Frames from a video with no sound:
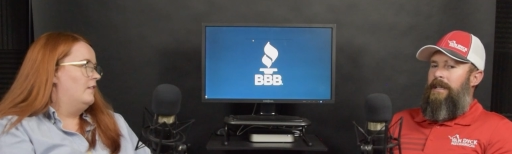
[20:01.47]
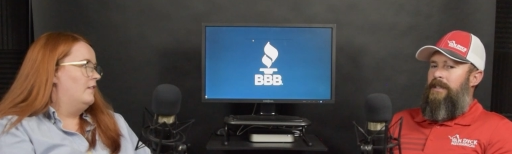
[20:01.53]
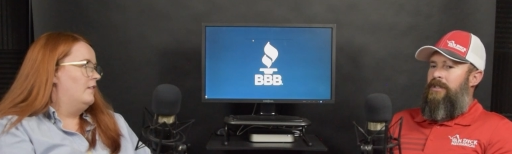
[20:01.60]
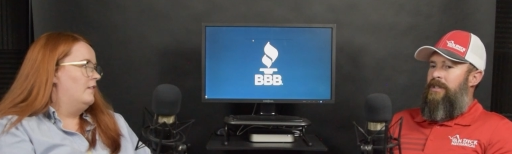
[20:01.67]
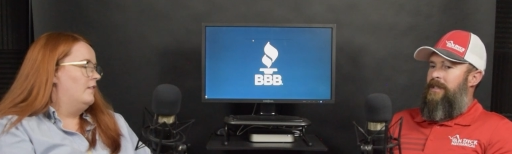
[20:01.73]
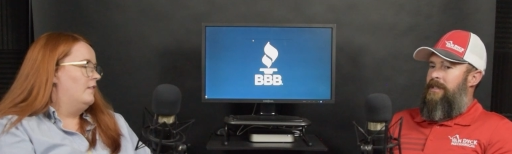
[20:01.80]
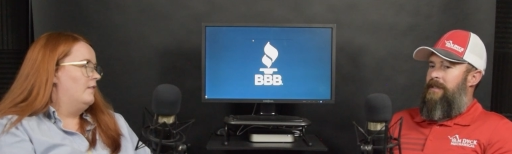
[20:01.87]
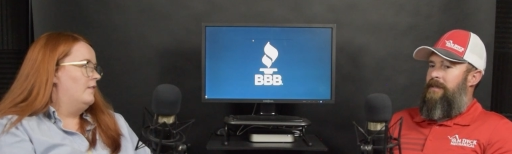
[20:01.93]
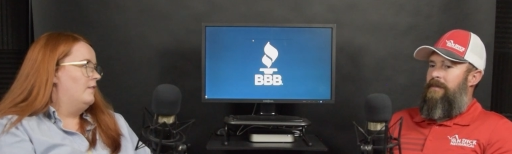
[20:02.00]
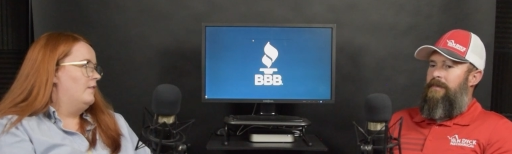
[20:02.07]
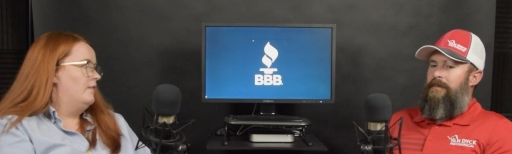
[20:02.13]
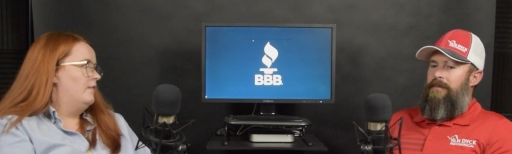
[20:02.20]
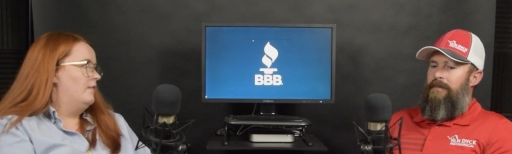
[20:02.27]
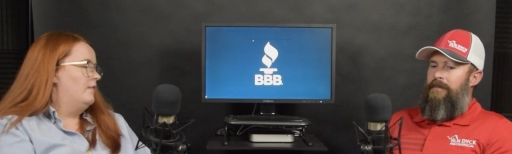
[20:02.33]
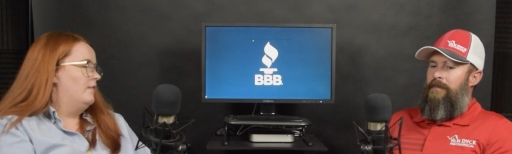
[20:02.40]
Speaker 1: just
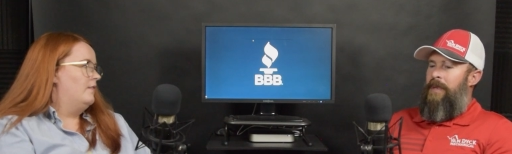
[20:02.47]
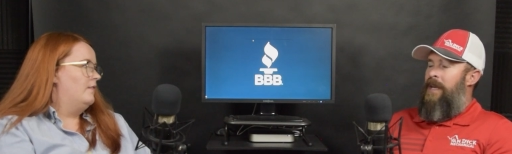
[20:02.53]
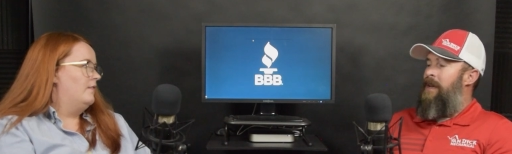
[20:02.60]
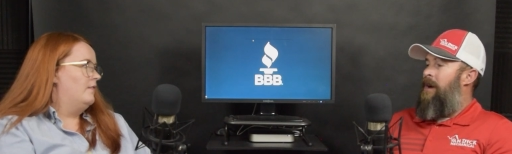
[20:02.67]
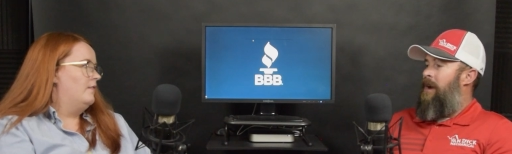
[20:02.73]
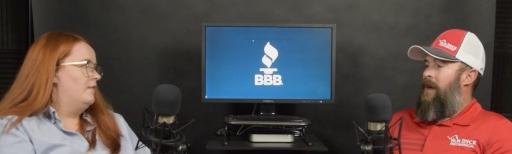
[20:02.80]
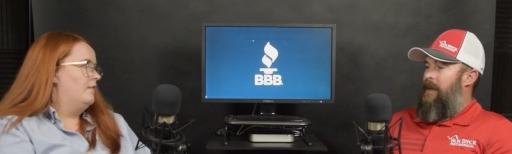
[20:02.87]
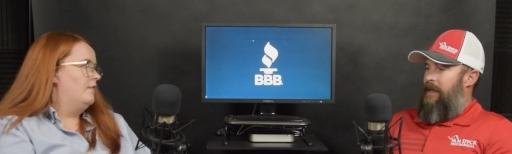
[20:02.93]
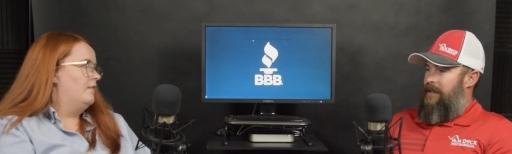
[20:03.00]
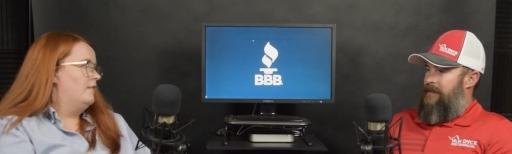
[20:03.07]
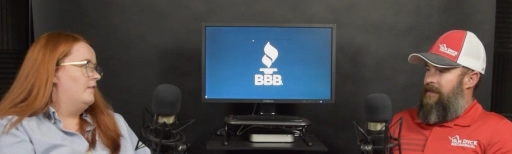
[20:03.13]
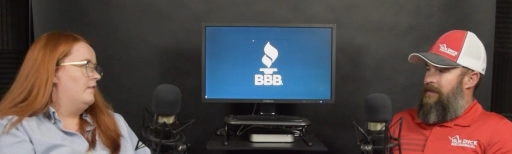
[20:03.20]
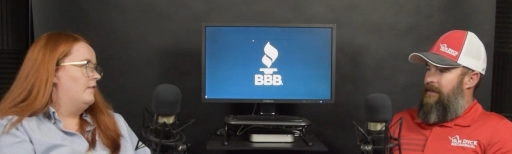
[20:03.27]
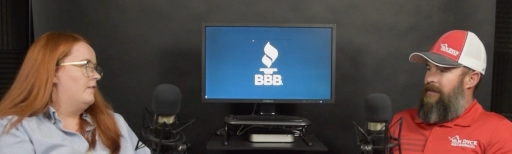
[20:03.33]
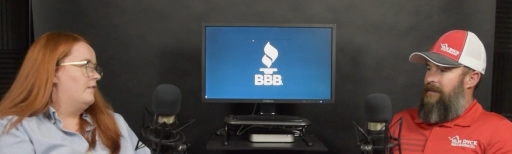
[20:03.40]
be
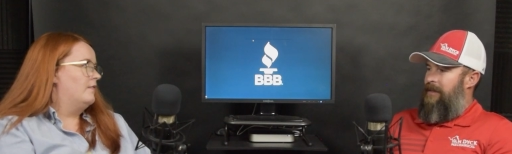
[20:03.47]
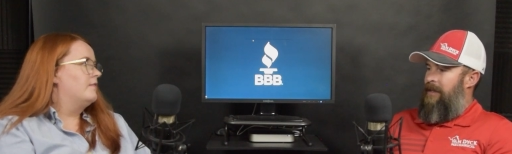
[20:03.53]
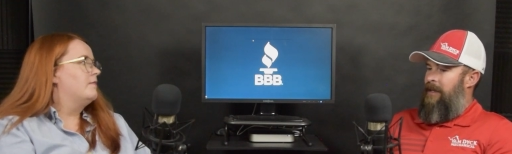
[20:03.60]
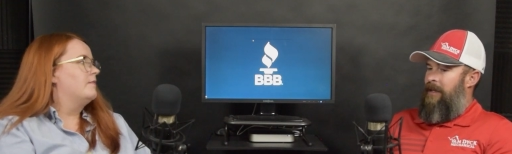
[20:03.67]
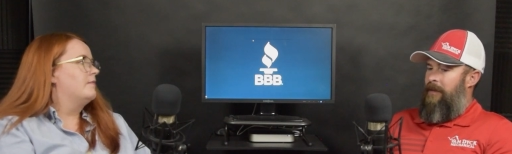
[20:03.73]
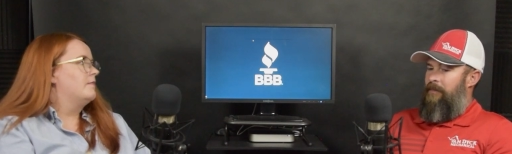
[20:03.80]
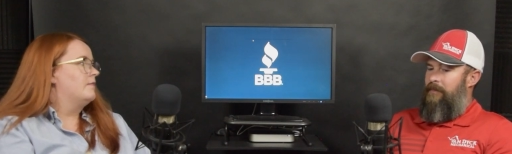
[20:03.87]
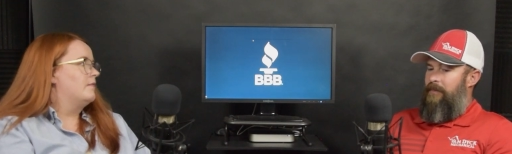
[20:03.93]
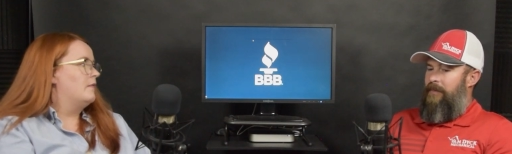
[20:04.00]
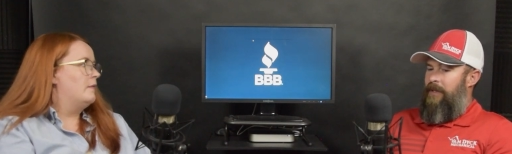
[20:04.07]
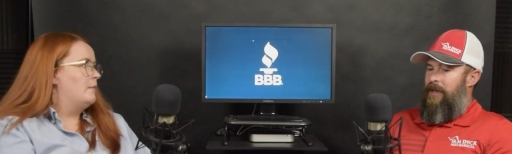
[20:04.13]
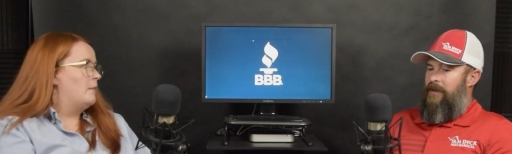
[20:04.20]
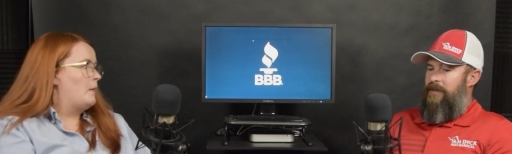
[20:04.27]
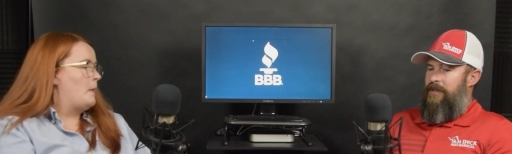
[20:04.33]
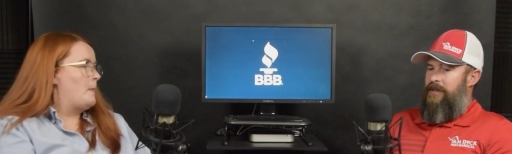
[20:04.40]
honest. Um,
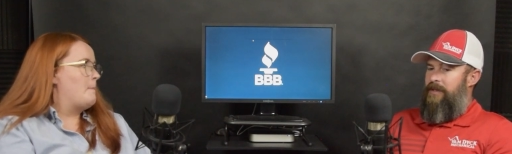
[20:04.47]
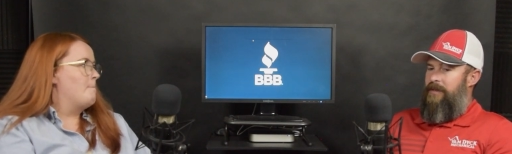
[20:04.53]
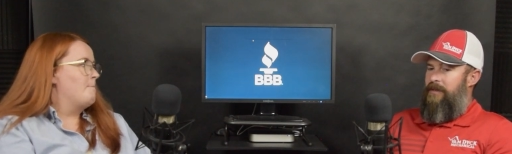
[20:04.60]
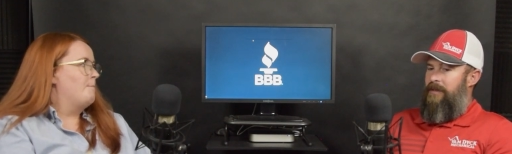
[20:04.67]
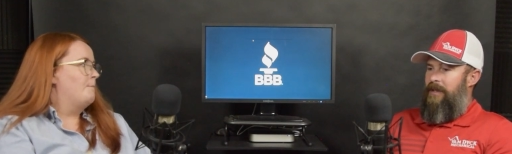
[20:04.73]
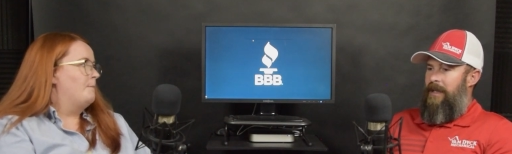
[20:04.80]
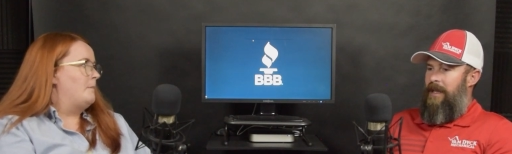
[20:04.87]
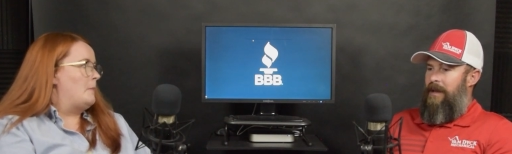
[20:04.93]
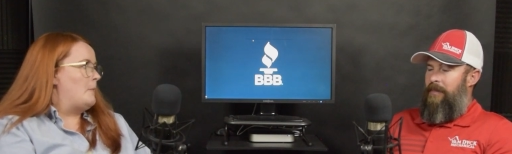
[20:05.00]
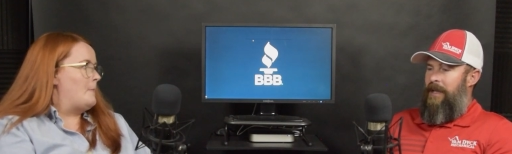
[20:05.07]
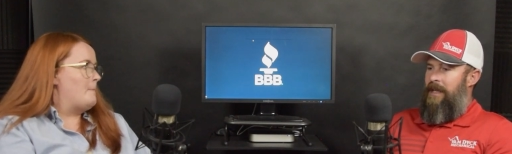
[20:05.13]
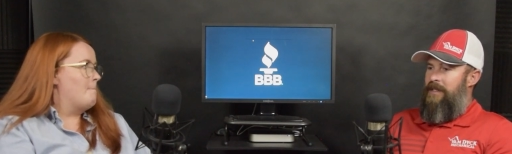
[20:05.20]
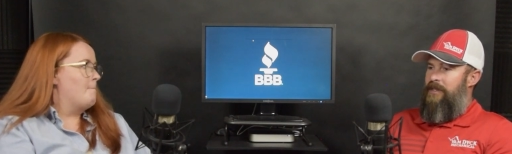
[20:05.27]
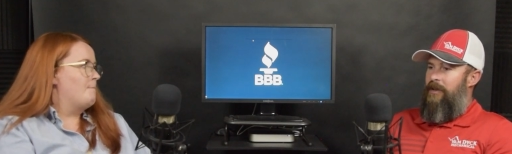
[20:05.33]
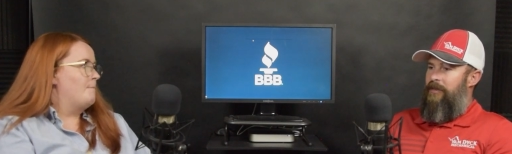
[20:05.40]
there's, I
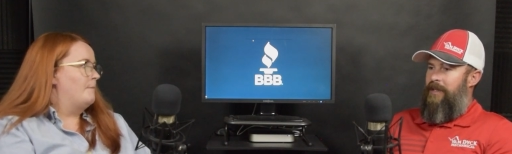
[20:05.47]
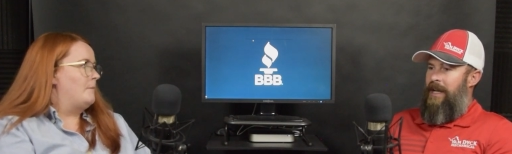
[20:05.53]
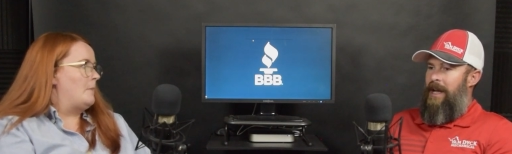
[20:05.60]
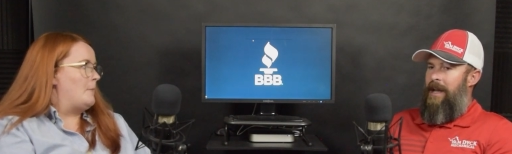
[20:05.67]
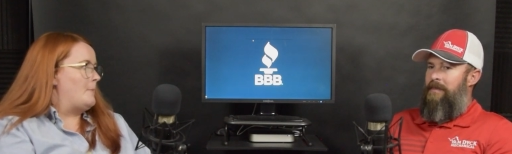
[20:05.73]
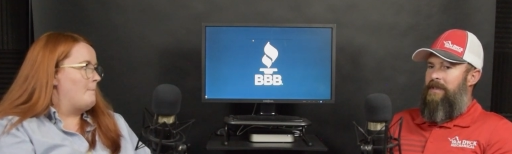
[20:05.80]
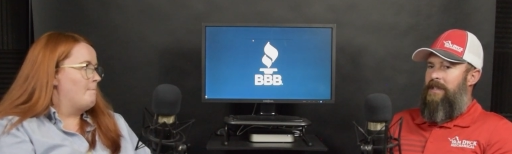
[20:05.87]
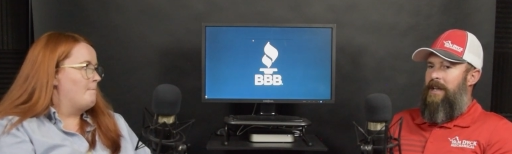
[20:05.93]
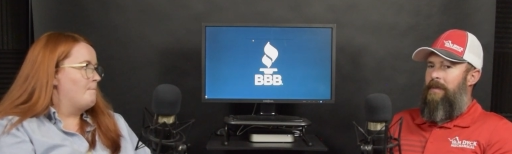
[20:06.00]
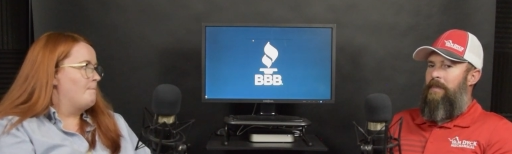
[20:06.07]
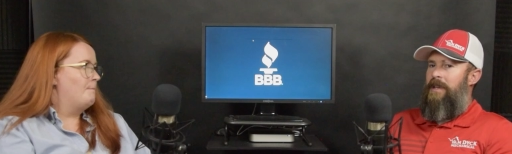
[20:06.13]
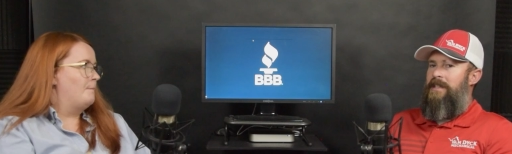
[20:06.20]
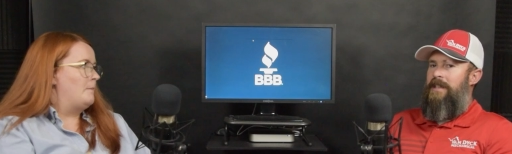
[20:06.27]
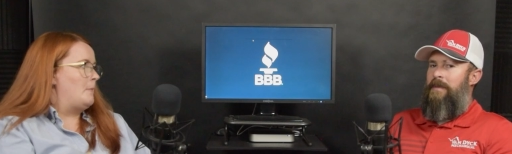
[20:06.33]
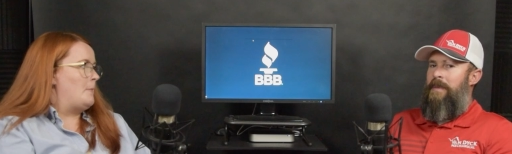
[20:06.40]
mean, is there times
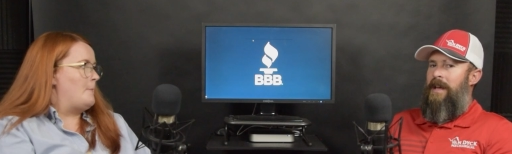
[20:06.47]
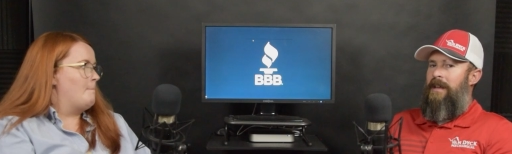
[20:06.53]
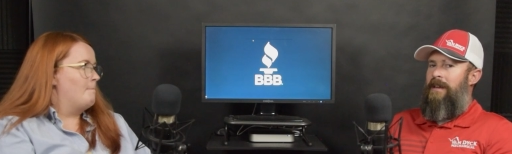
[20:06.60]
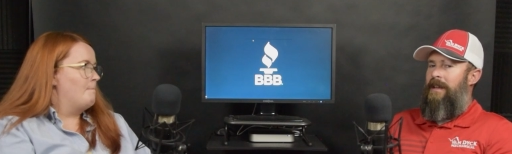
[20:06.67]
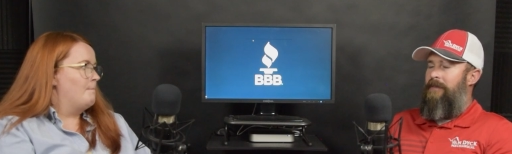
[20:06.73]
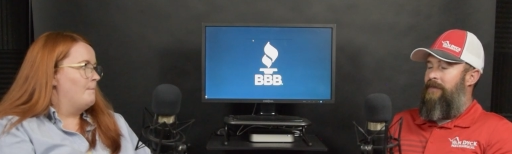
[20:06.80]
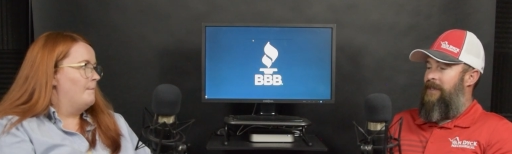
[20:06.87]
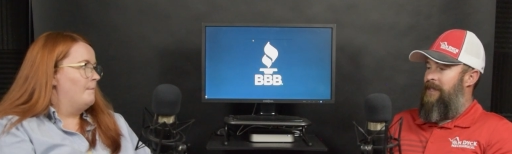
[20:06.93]
companies come out and have